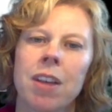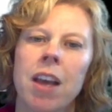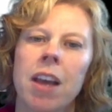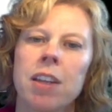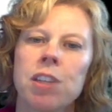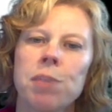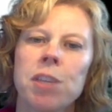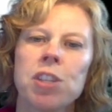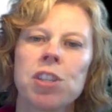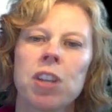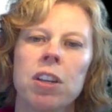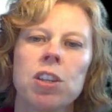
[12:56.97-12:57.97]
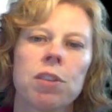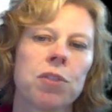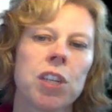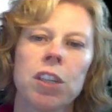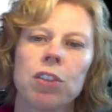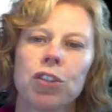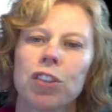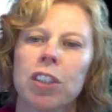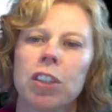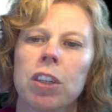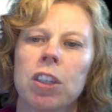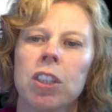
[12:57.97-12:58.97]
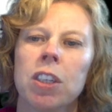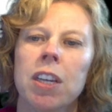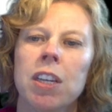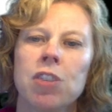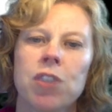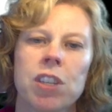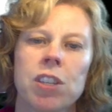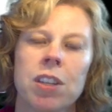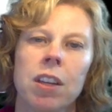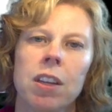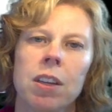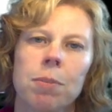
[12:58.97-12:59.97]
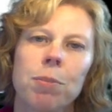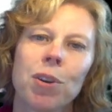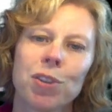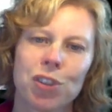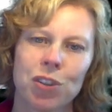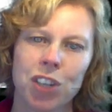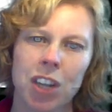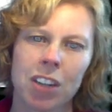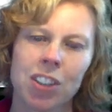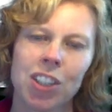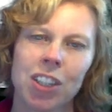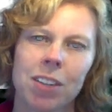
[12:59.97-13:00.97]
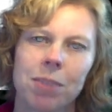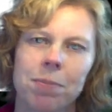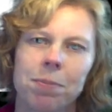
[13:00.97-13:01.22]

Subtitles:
And this makes studies of signal transduction interesting, but also challenging.